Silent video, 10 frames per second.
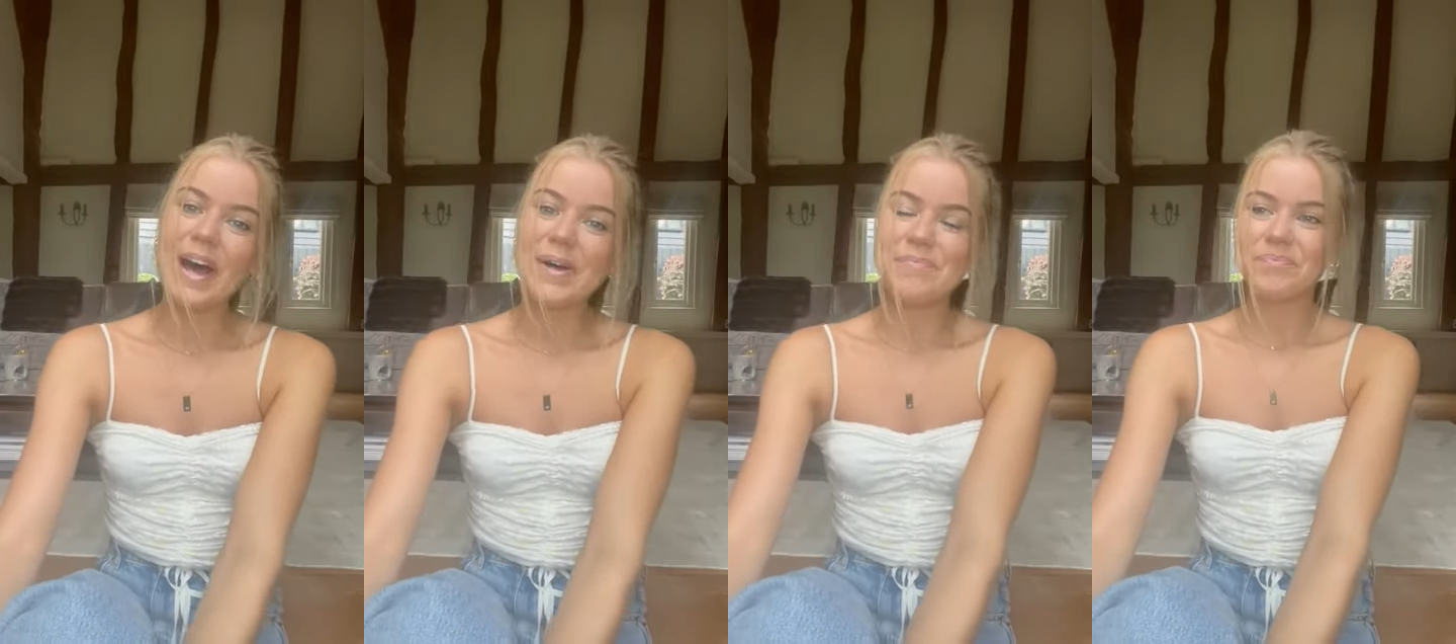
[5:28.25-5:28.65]

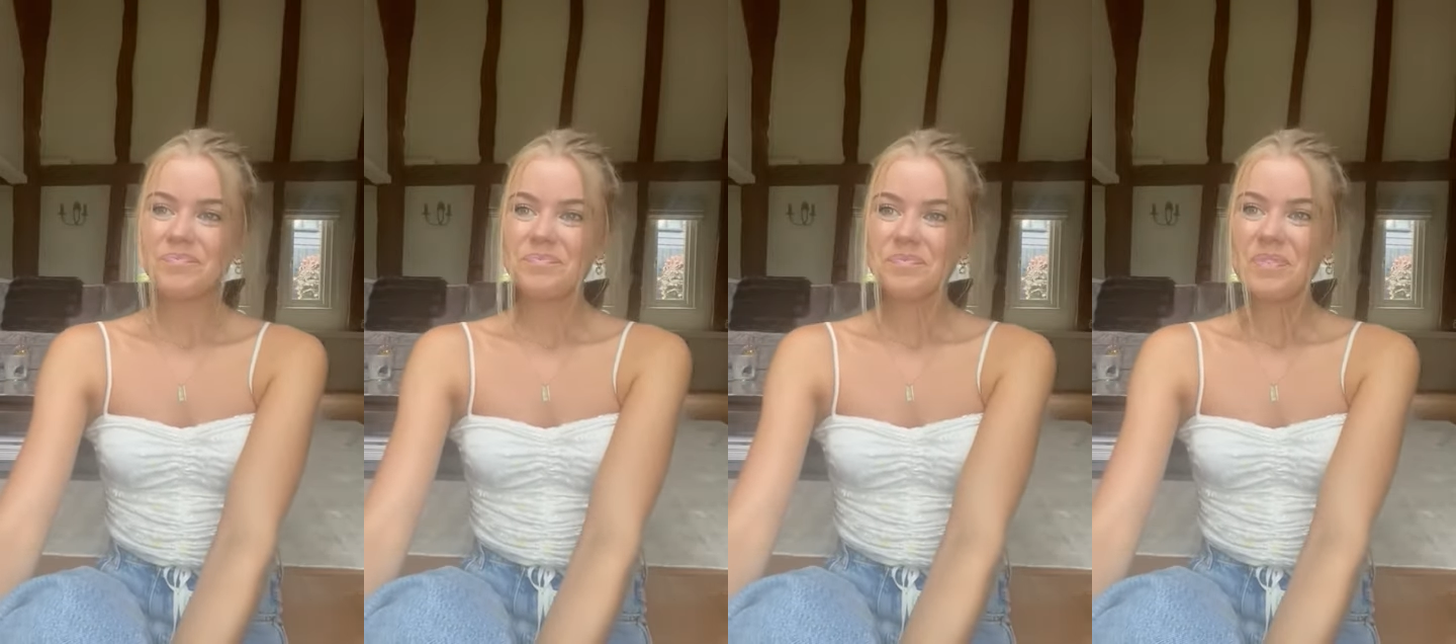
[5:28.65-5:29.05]
Um,
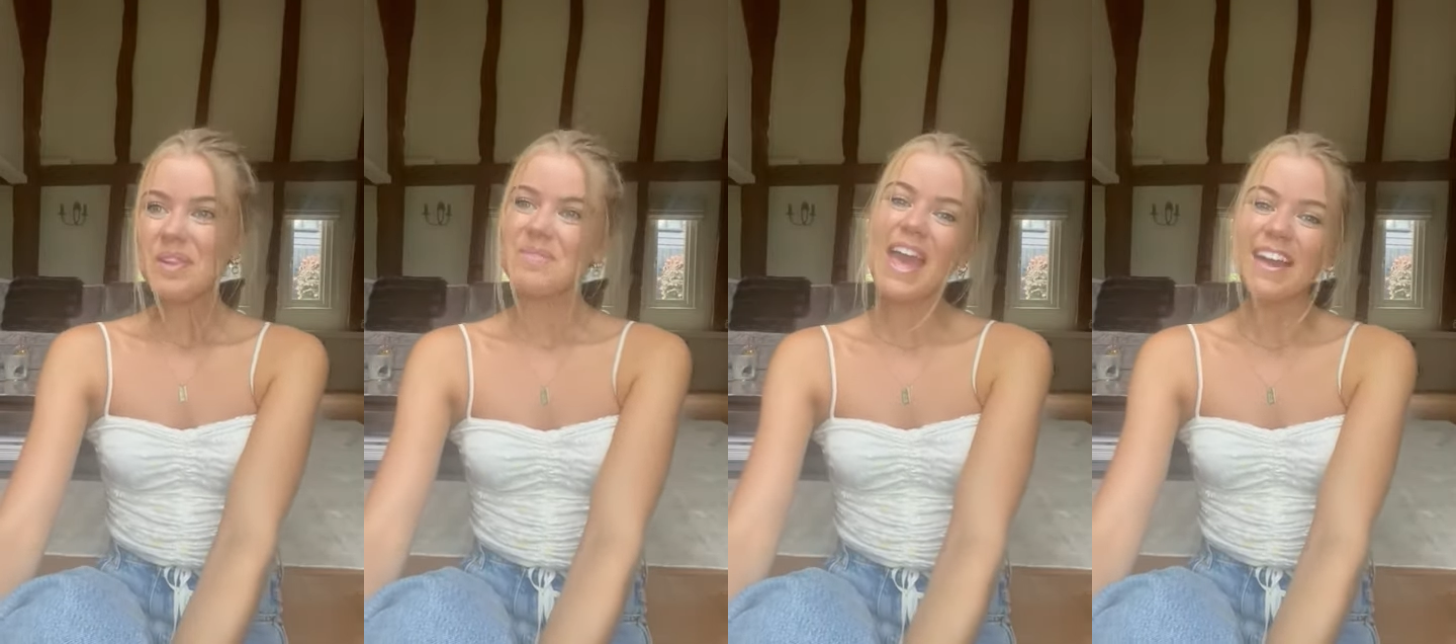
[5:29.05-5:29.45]

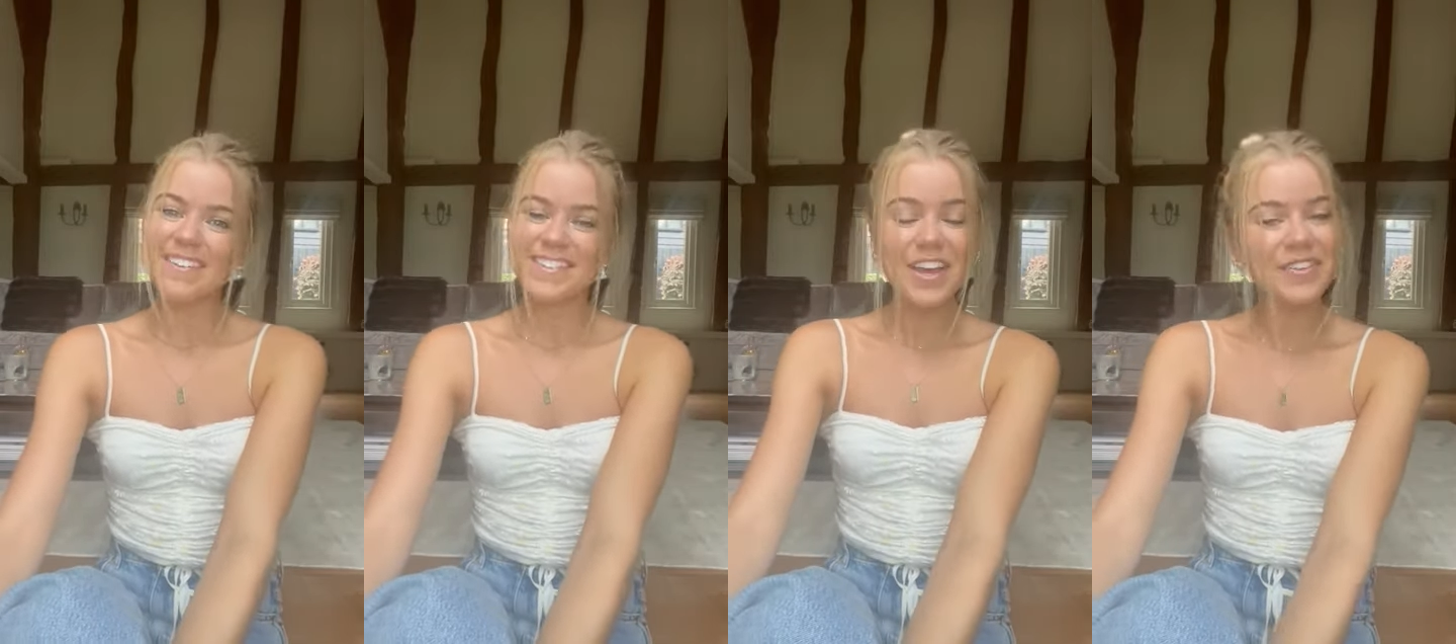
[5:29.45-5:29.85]
yeah,
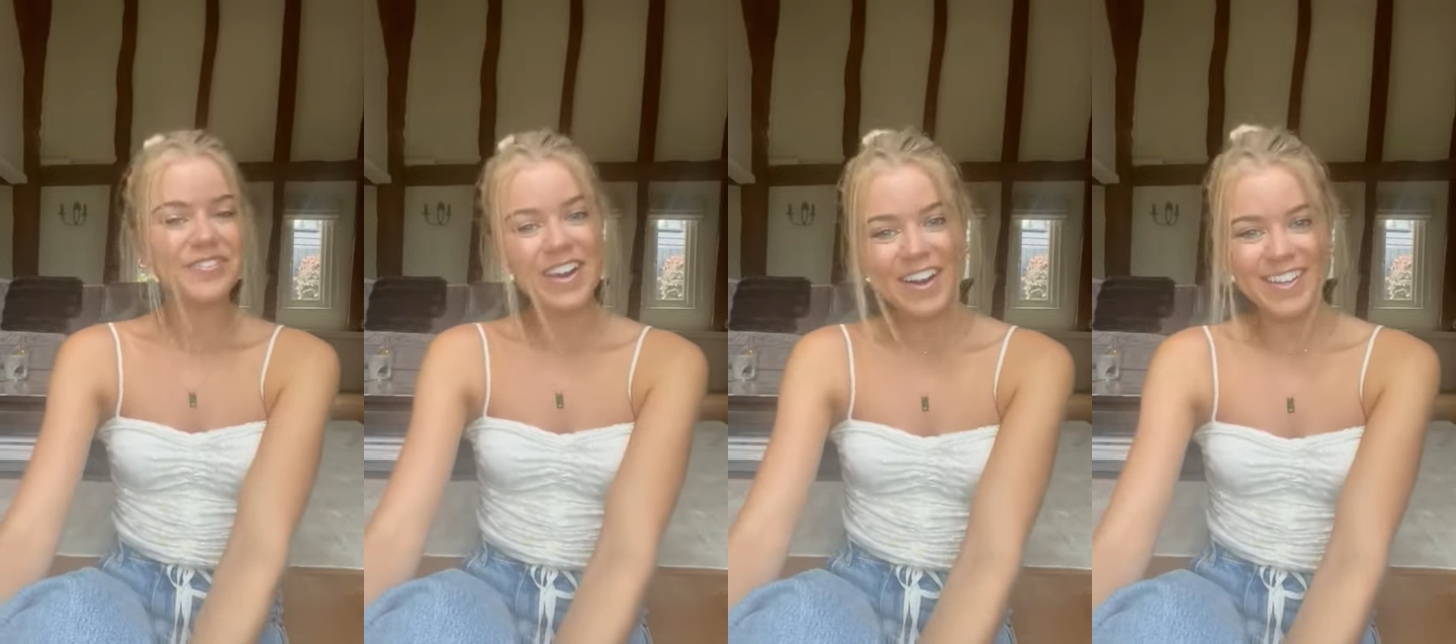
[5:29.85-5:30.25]
so
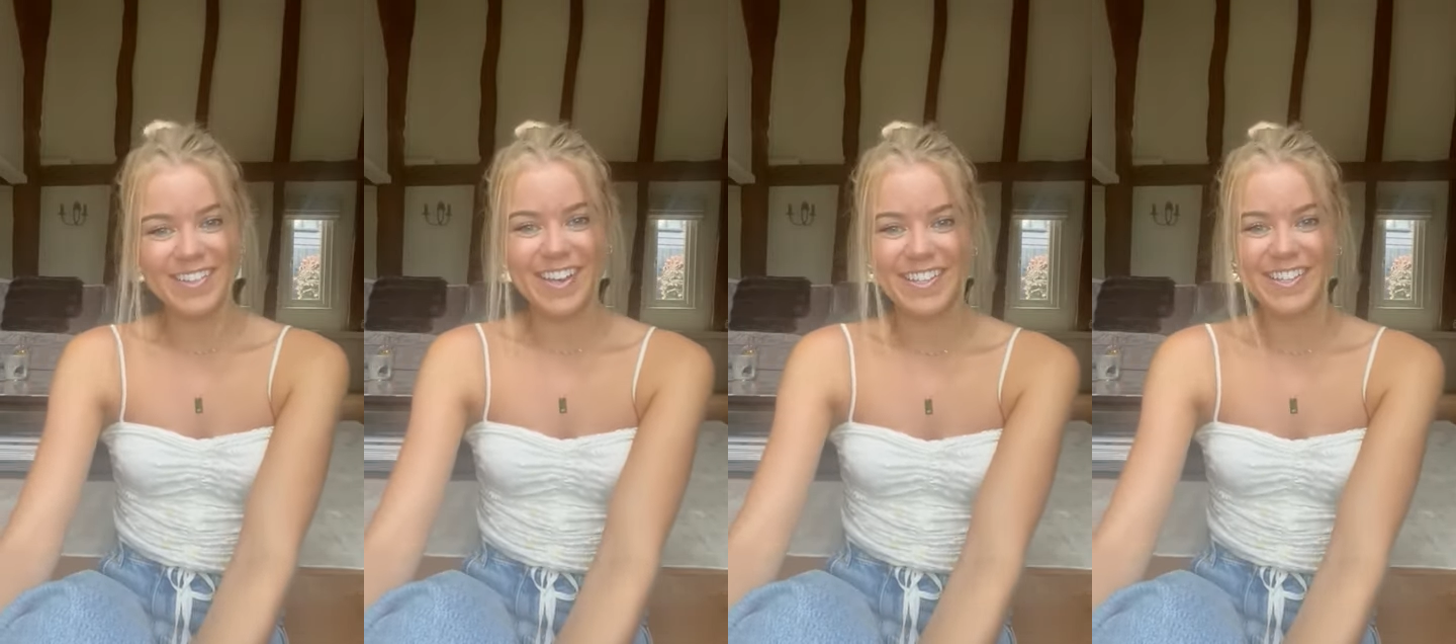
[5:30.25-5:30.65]
very
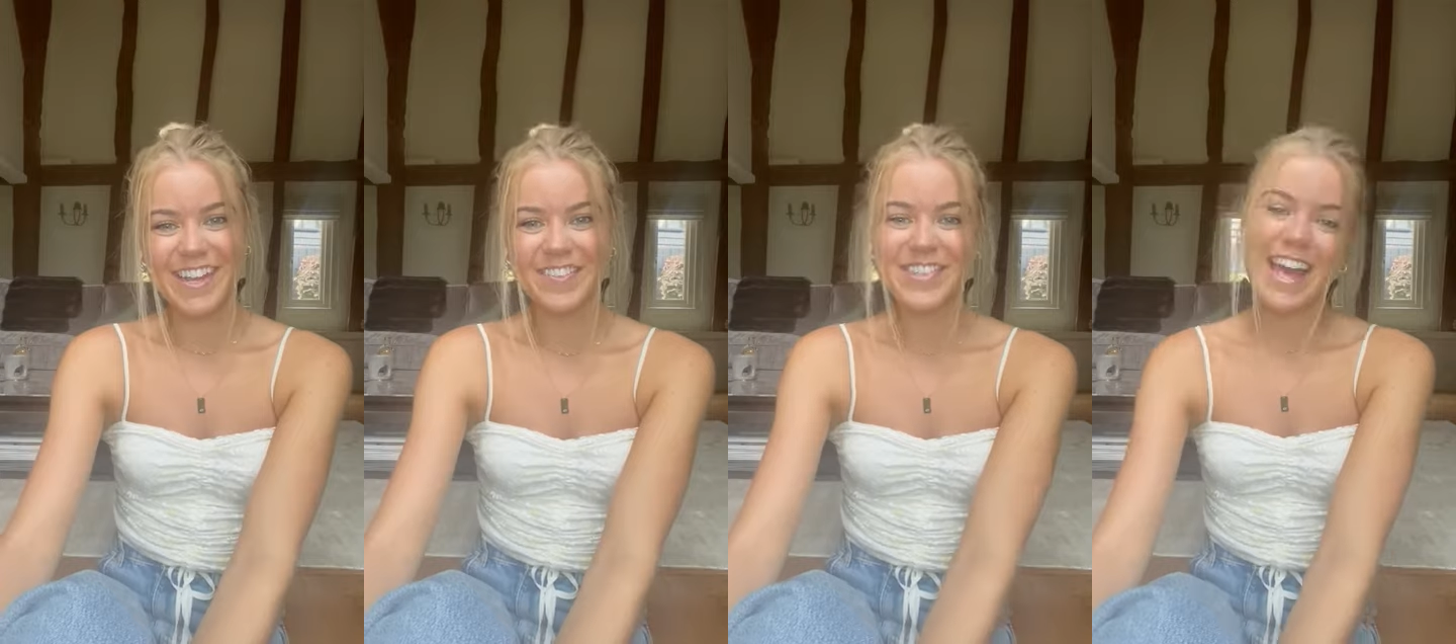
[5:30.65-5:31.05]
exciting
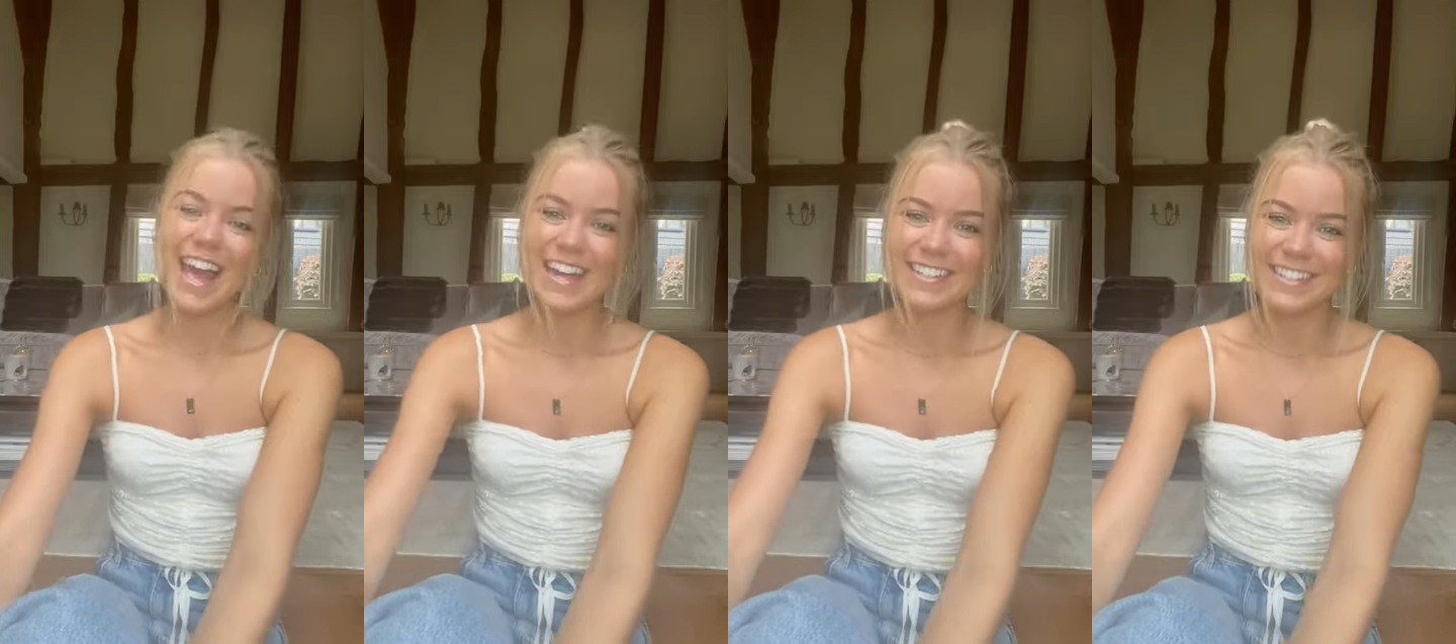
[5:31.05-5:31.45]
times
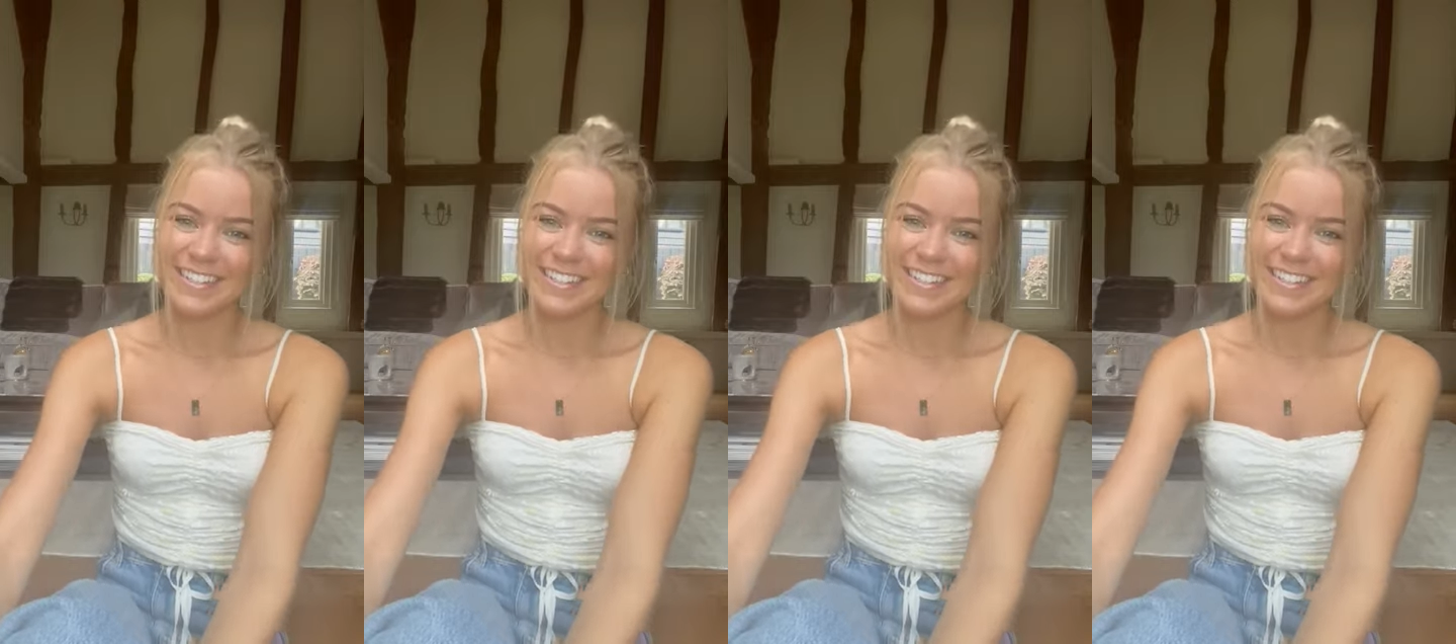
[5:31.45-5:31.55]
ahead.